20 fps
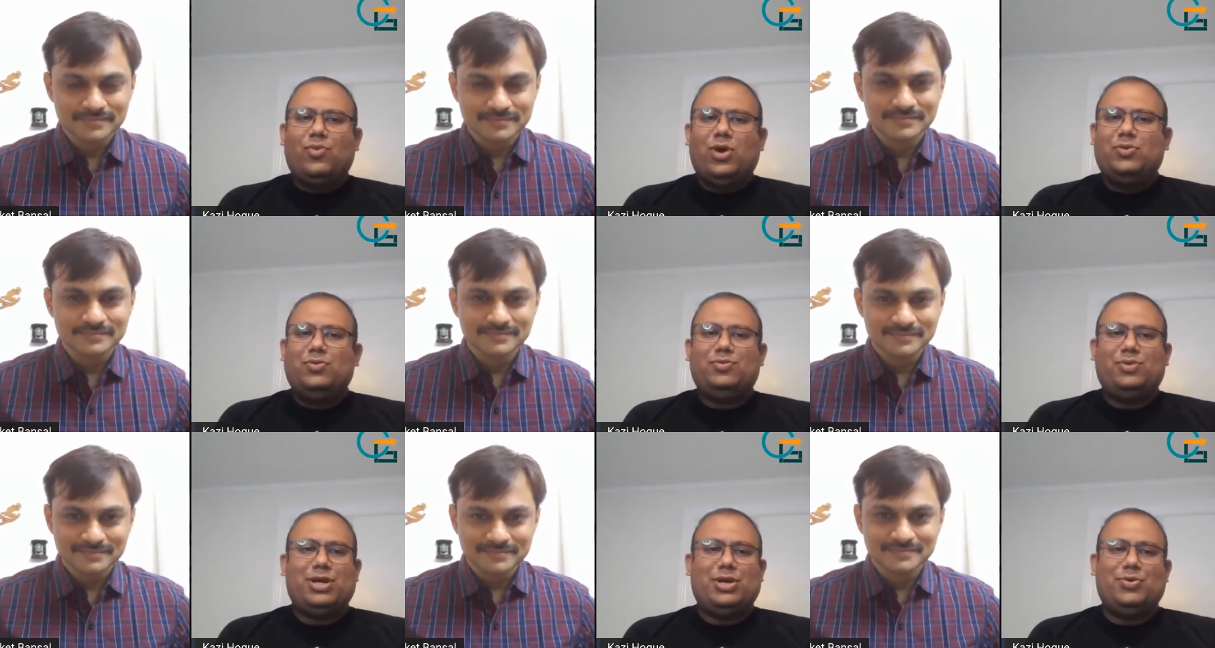Speaker 1: Why
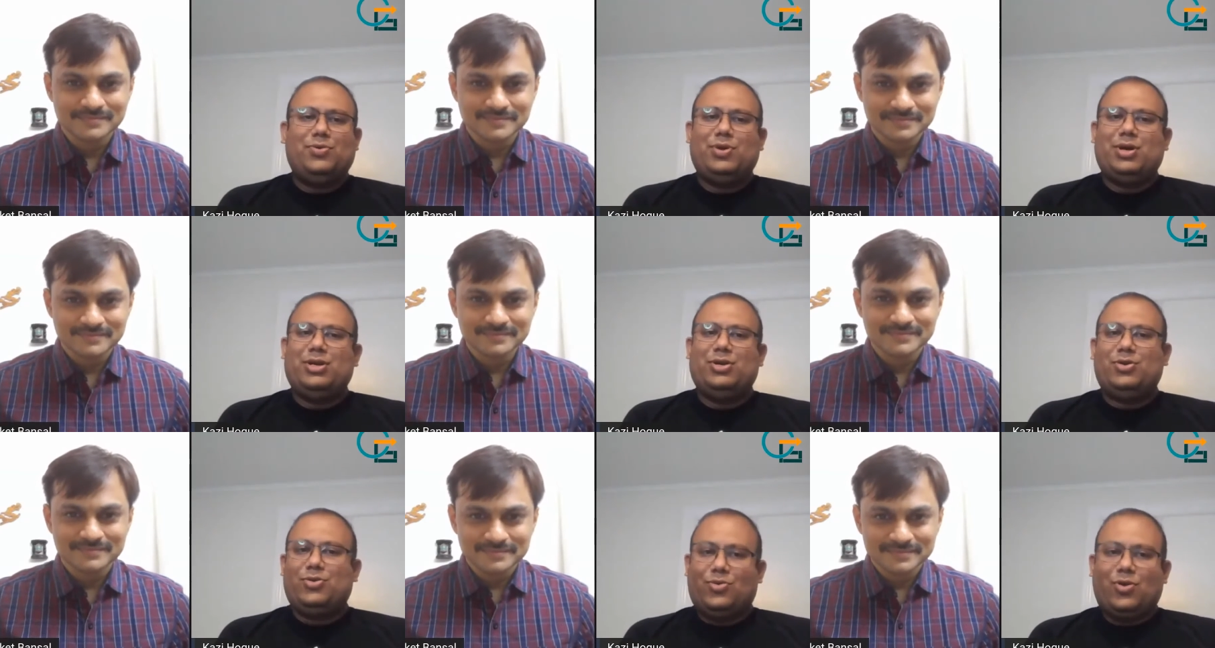don't I go
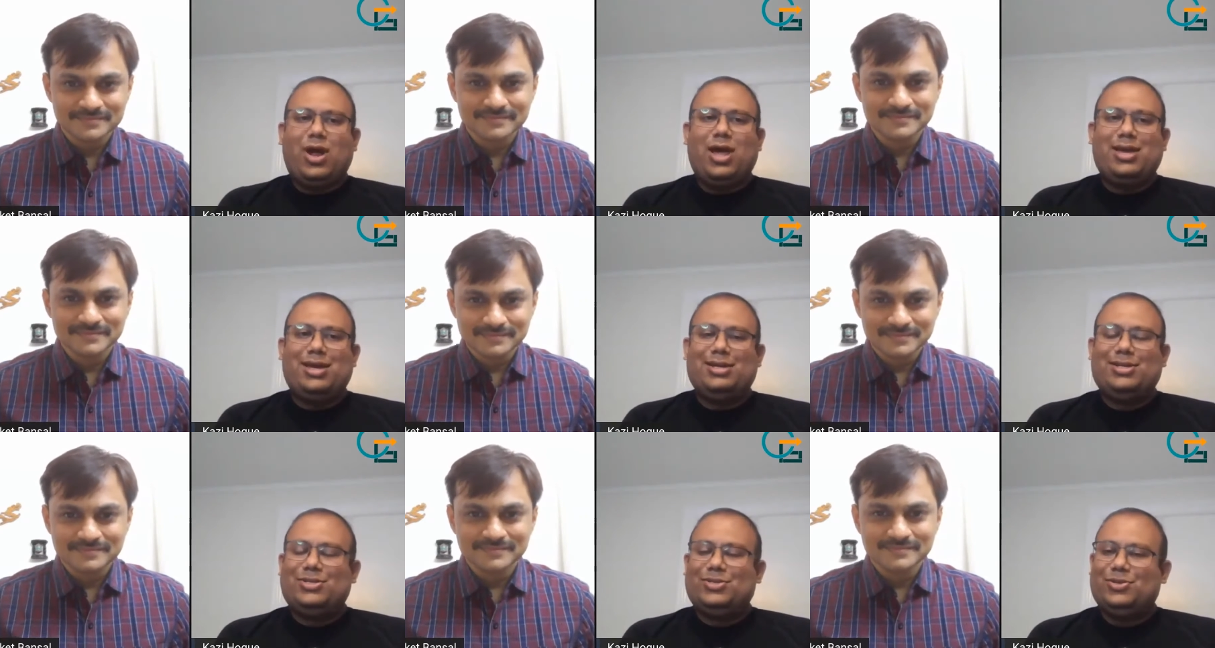and try
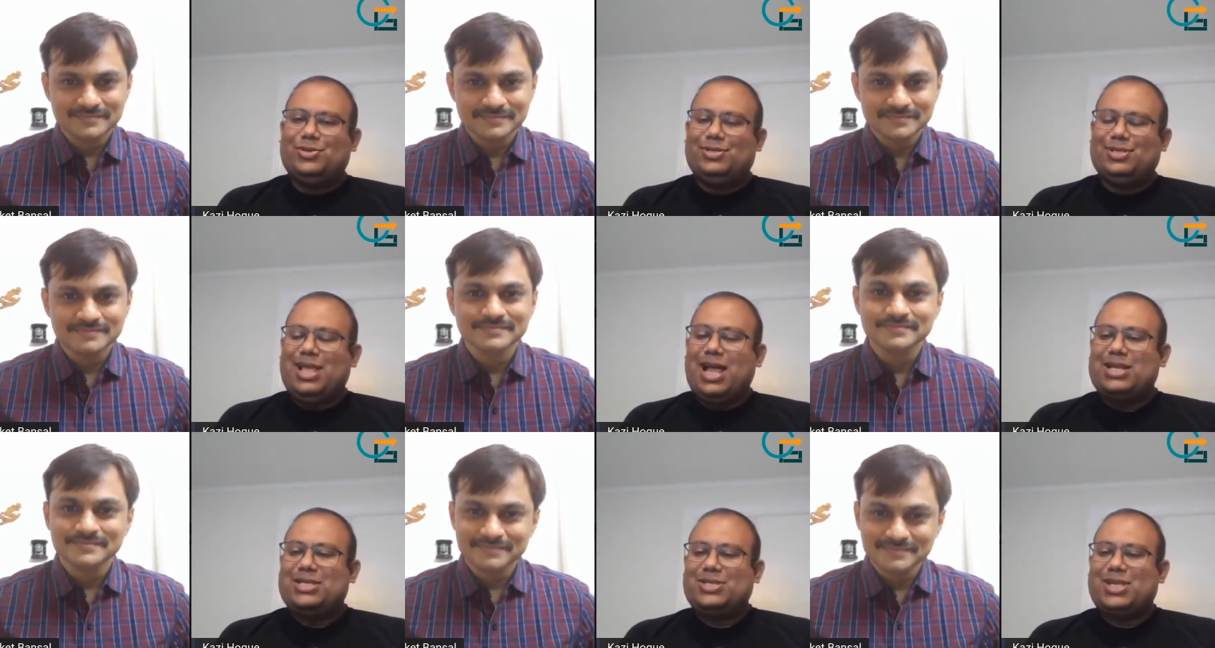it? So
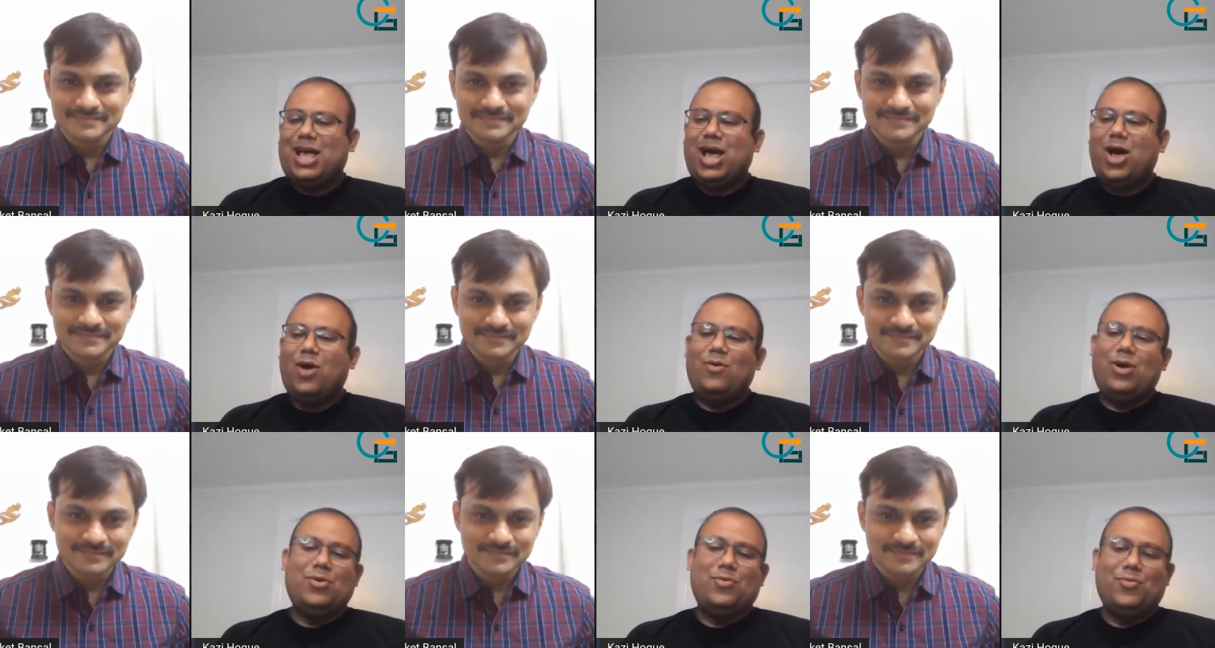that's how